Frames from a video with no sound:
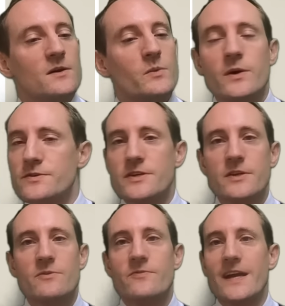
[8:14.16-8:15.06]
We also
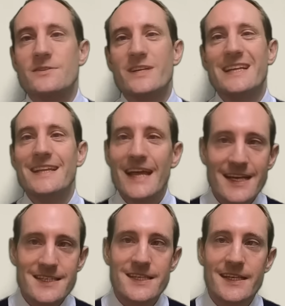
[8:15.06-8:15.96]
don't factor in
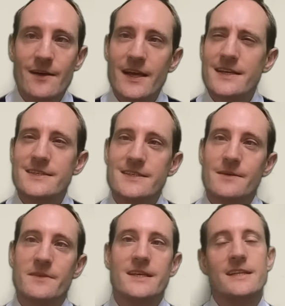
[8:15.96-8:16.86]
legacy. Now, legacy is
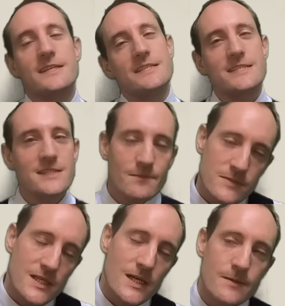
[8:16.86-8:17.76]
something that is
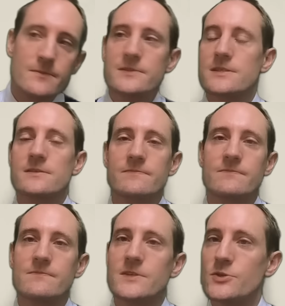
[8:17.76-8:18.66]
sometimes
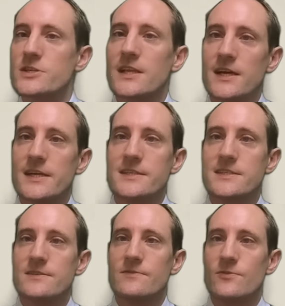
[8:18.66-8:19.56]

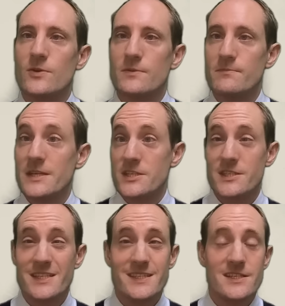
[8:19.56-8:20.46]
utilized for admissions
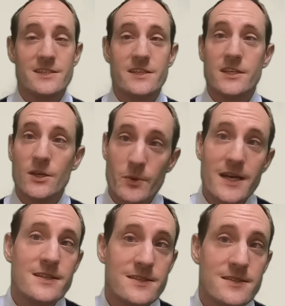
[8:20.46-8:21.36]
decisions at
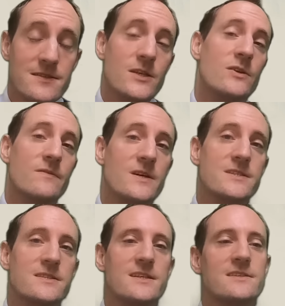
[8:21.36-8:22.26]
US
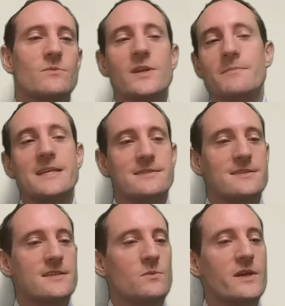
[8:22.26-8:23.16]
universities. And what it means
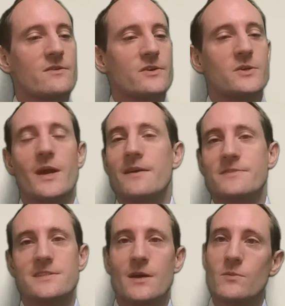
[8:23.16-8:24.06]
is that whether or not you have
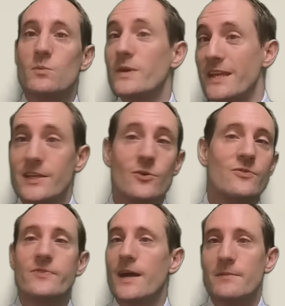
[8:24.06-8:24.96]
someone within your
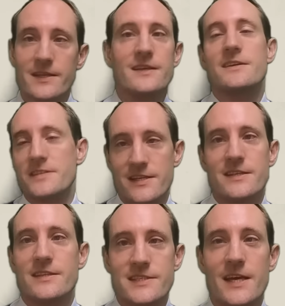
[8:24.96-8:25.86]
family that
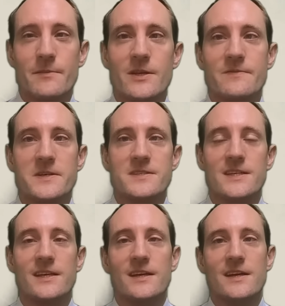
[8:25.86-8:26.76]
attended the same
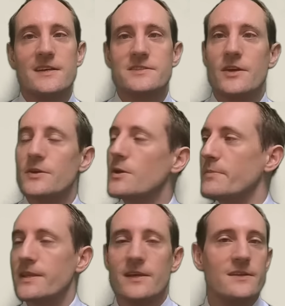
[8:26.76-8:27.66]
university. So it could
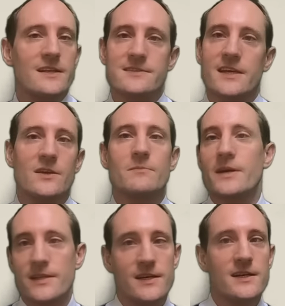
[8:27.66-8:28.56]
be that, let's say, your
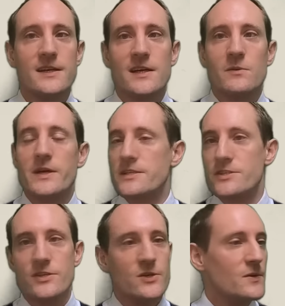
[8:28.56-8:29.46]
mother went
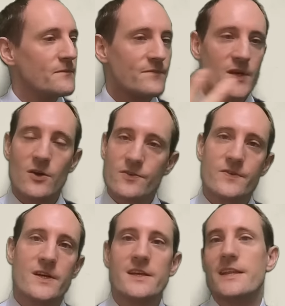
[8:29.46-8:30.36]
to
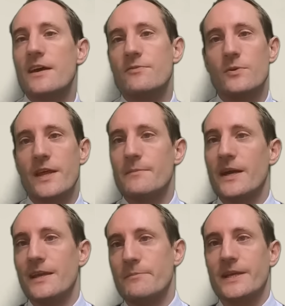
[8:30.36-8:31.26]
Oxford and therefore that
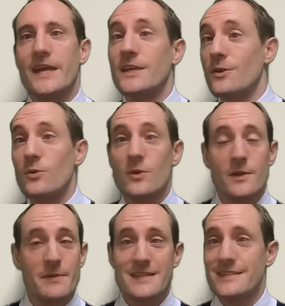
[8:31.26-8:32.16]
might implicate your
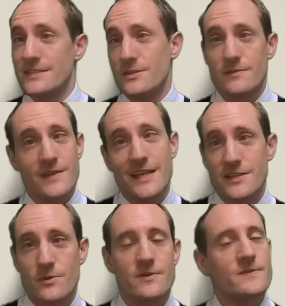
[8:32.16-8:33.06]
capacity to get
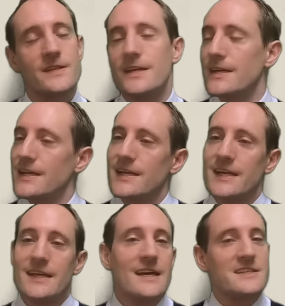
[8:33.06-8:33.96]
into Oxford.
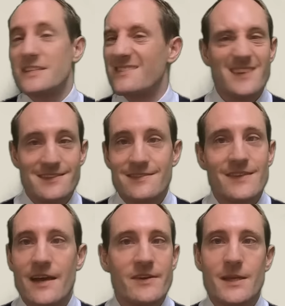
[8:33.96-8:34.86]
It actually
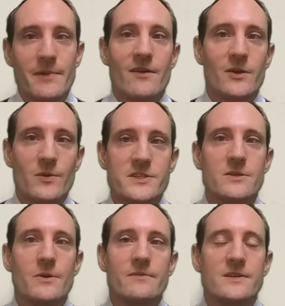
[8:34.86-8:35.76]
doesn't have any bearing
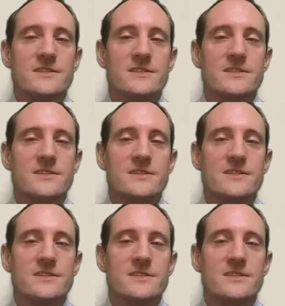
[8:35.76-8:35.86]
whatsoever.